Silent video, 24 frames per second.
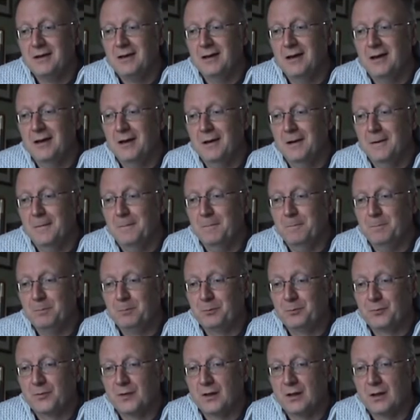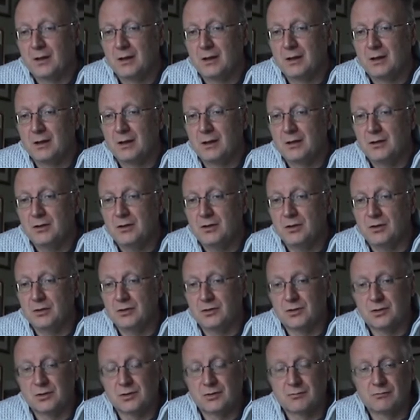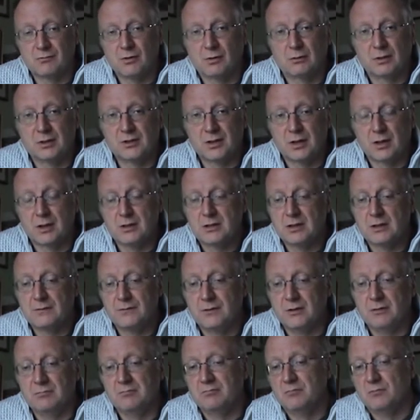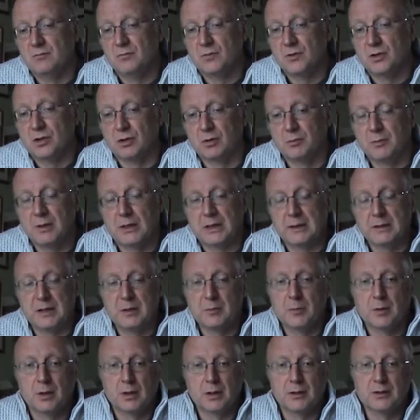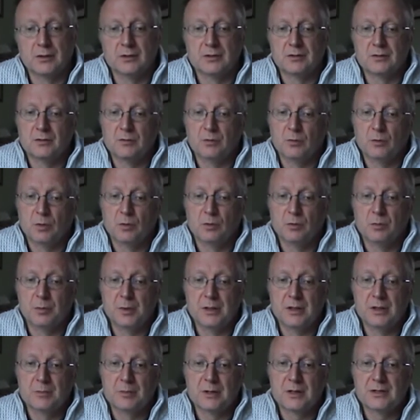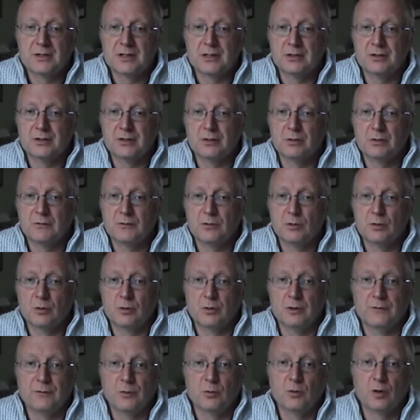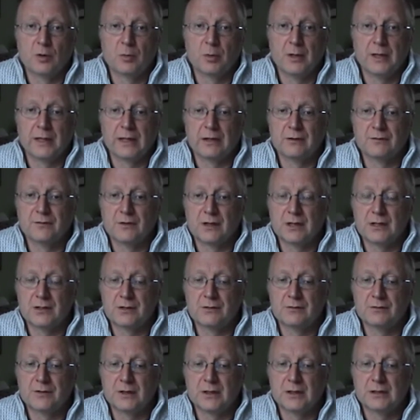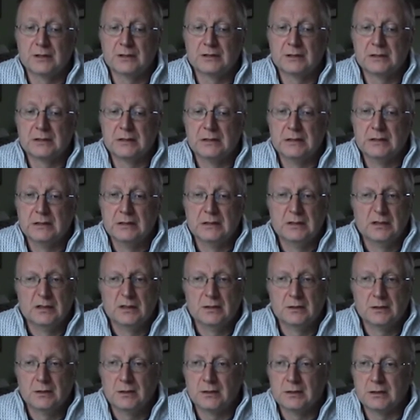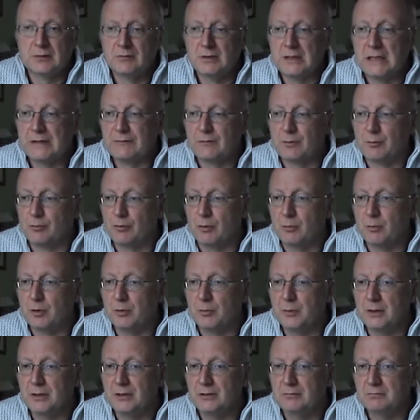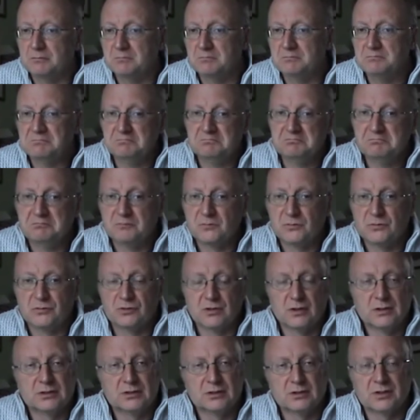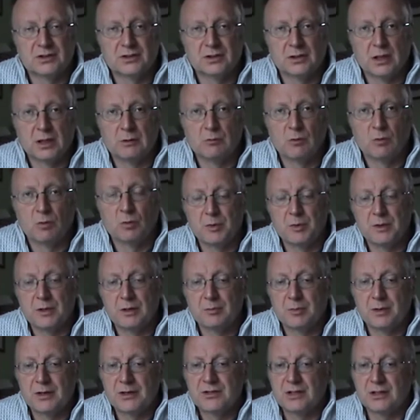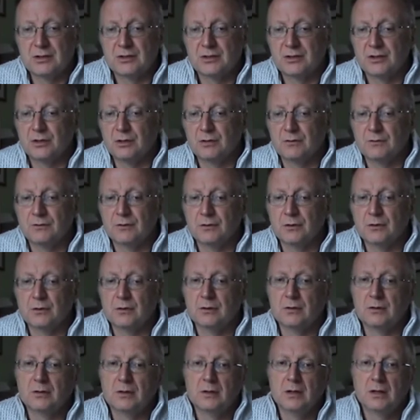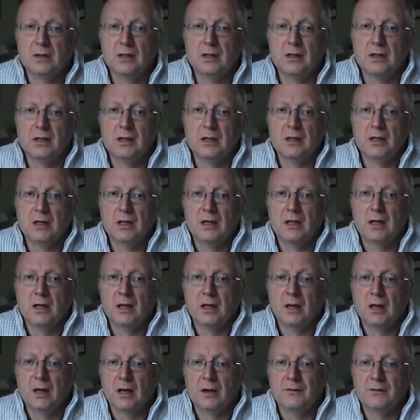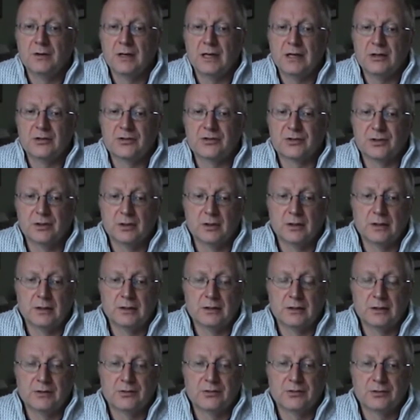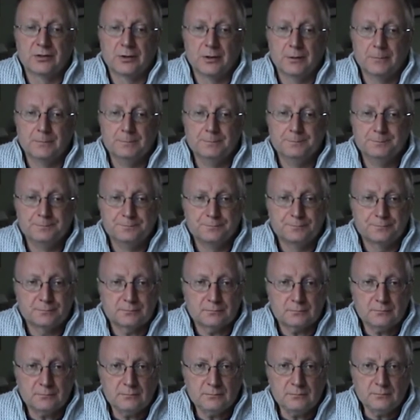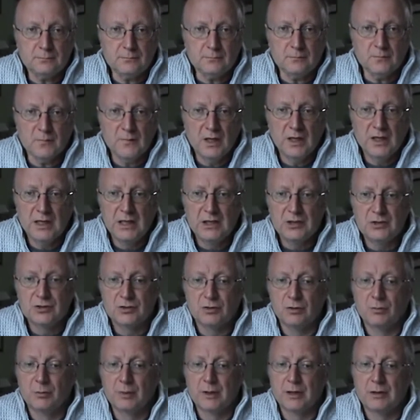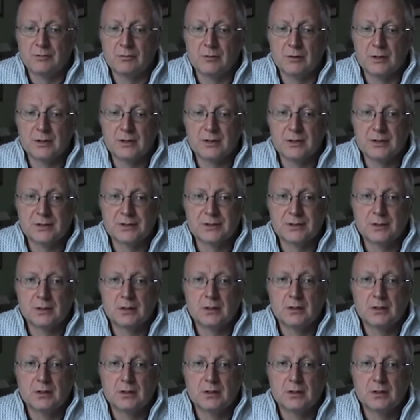You could just roll a dice if you couldn't make up your mind what would be the best thing to do if you were playing it face to face. I don't really have a problem in trying to decide what the best thing to do for each side as each combat arises.